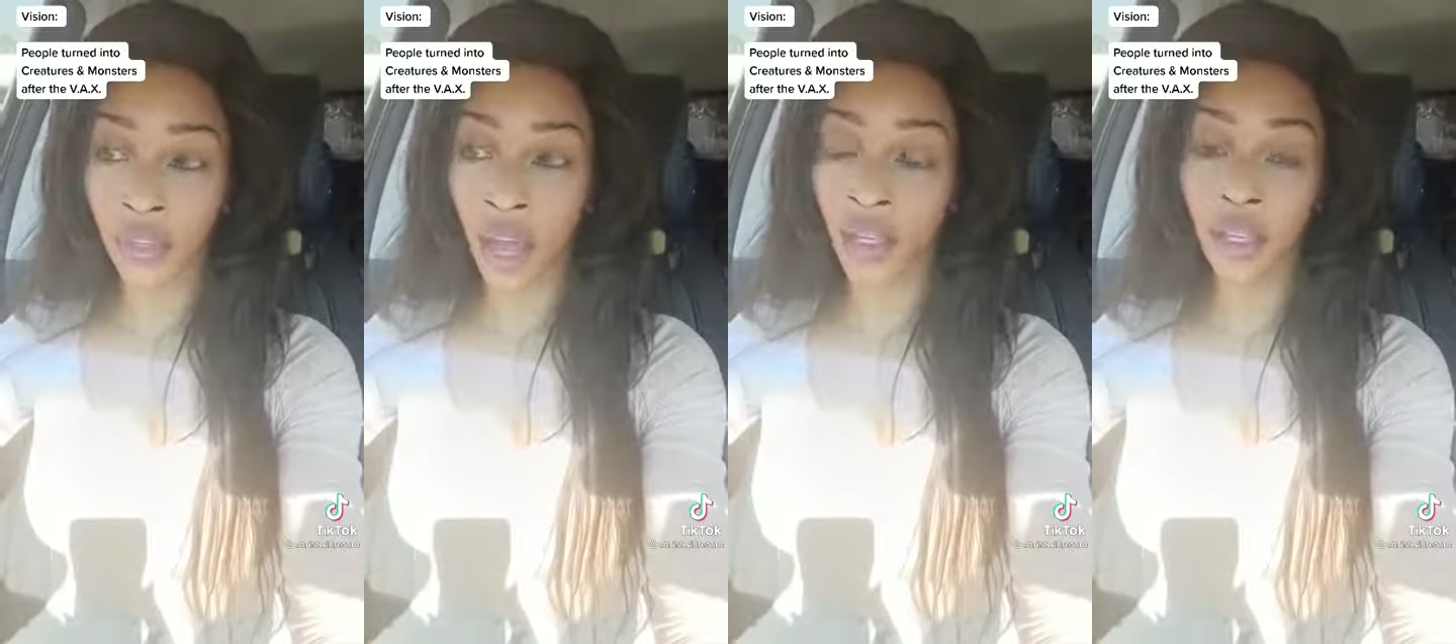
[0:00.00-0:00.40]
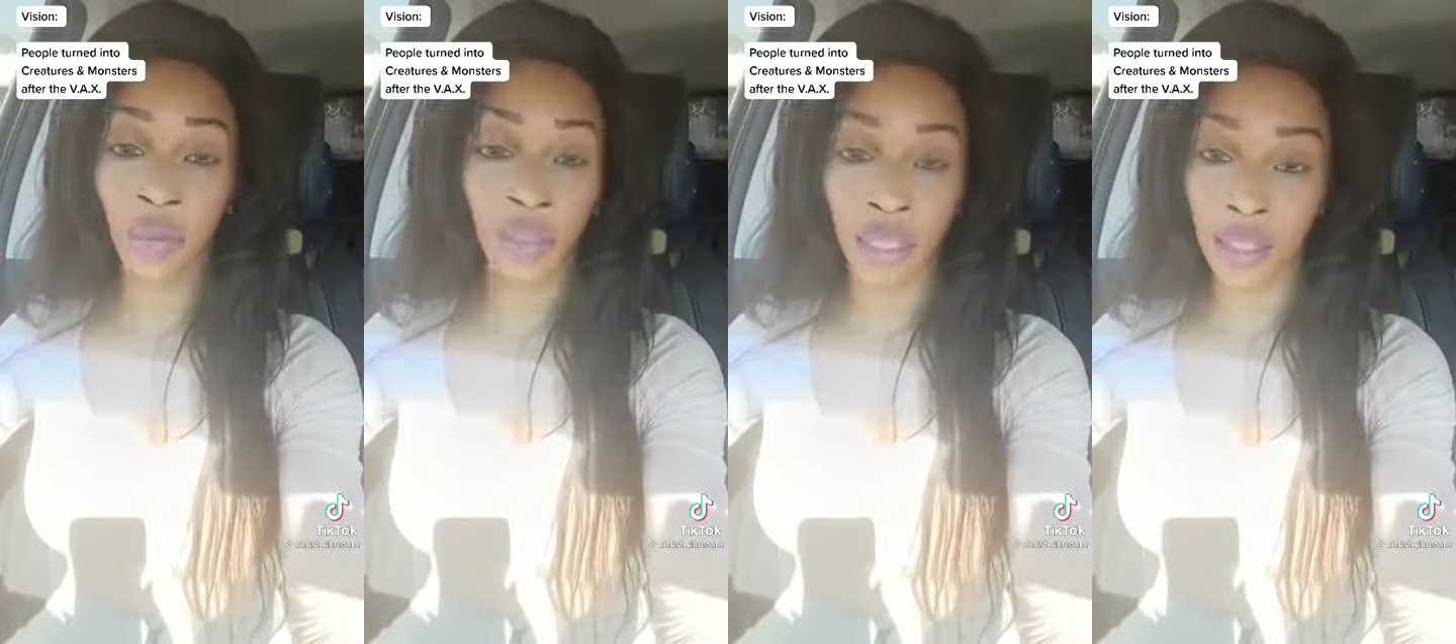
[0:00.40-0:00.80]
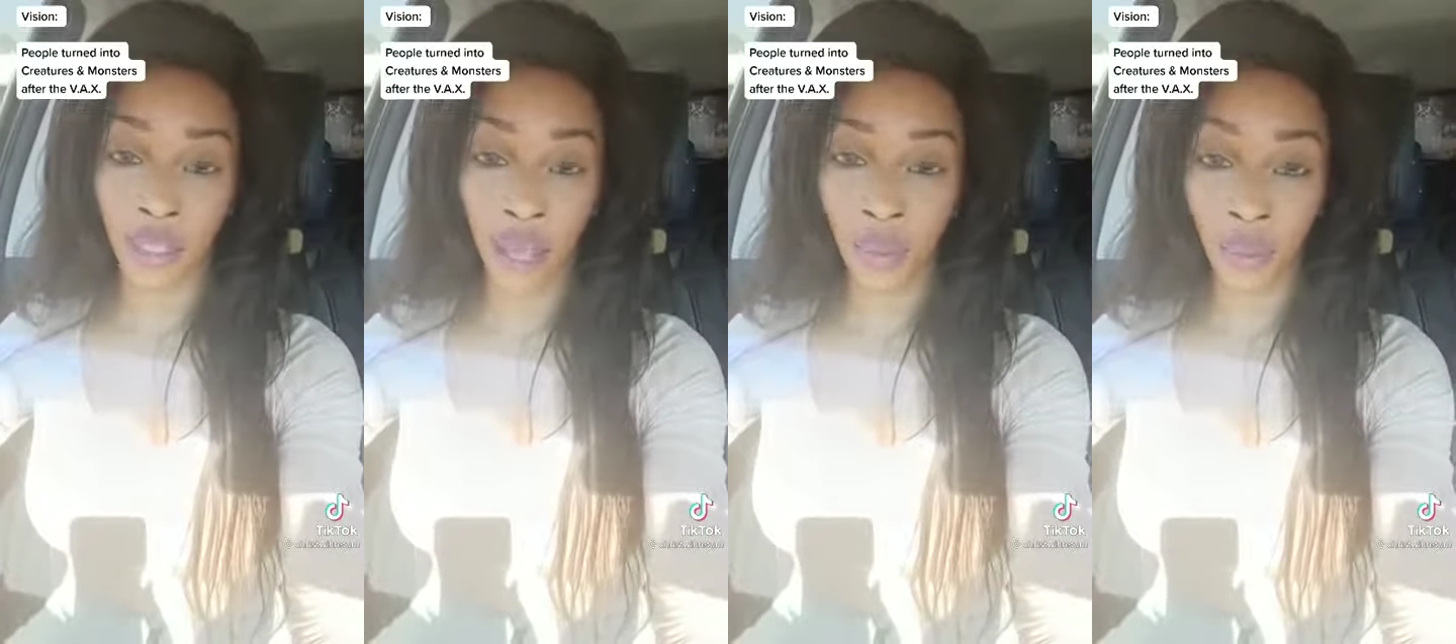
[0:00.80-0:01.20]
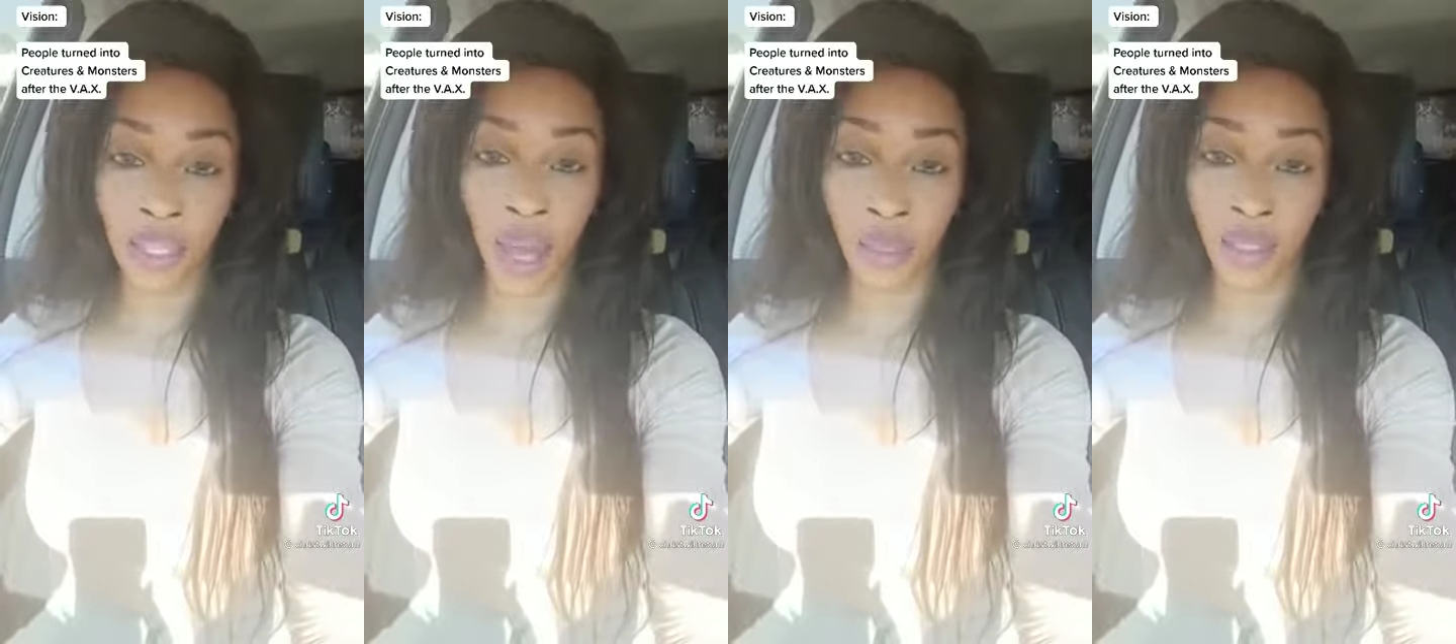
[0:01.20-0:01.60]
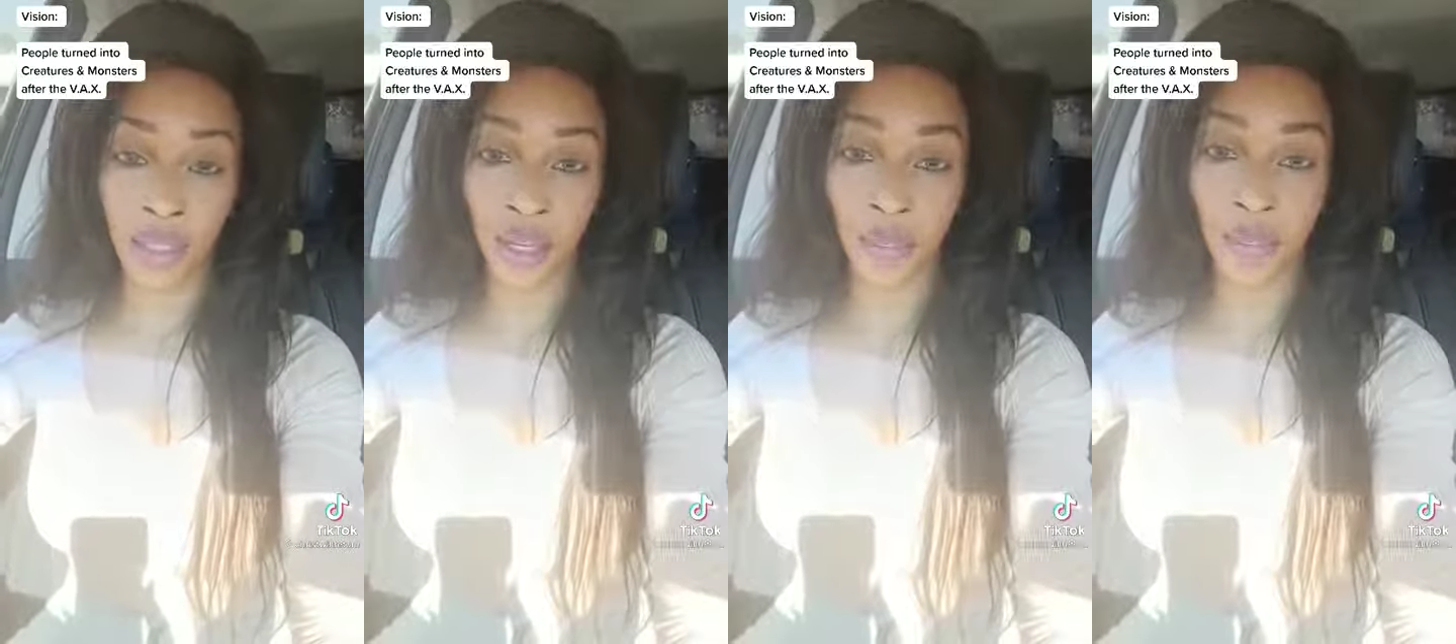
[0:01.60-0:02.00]
like he really didn't like what was happening
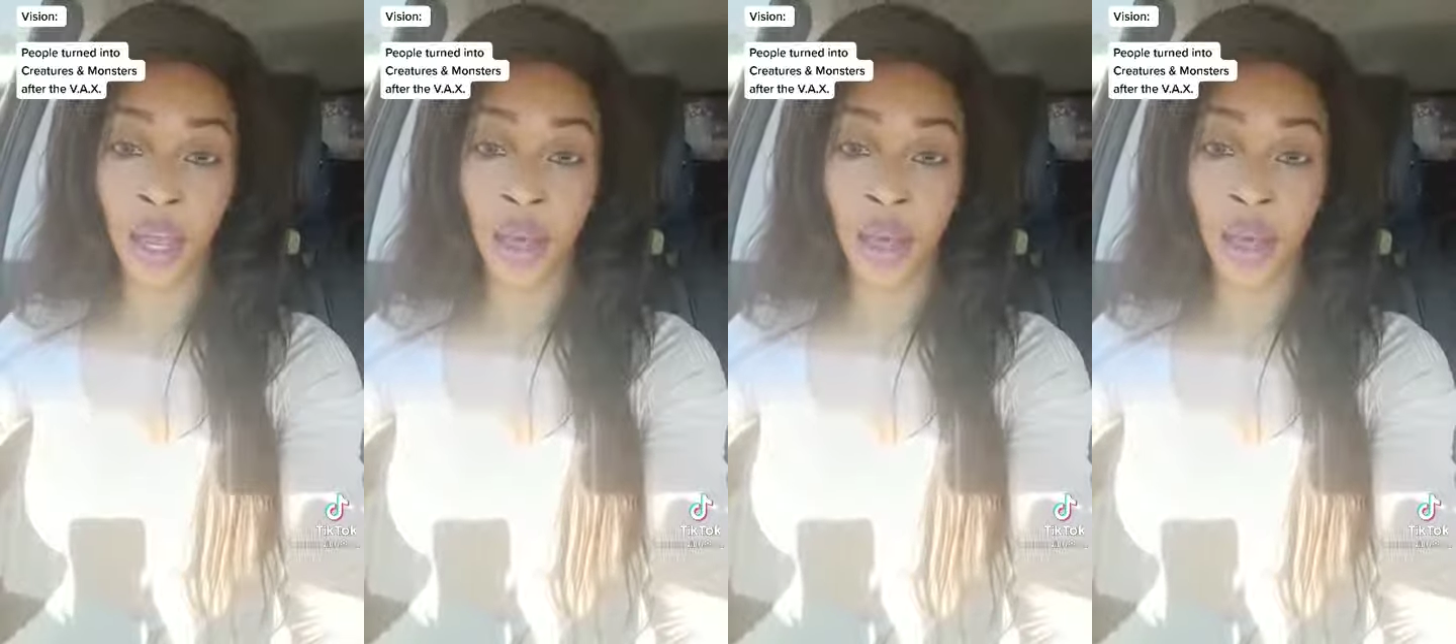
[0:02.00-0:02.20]
to him,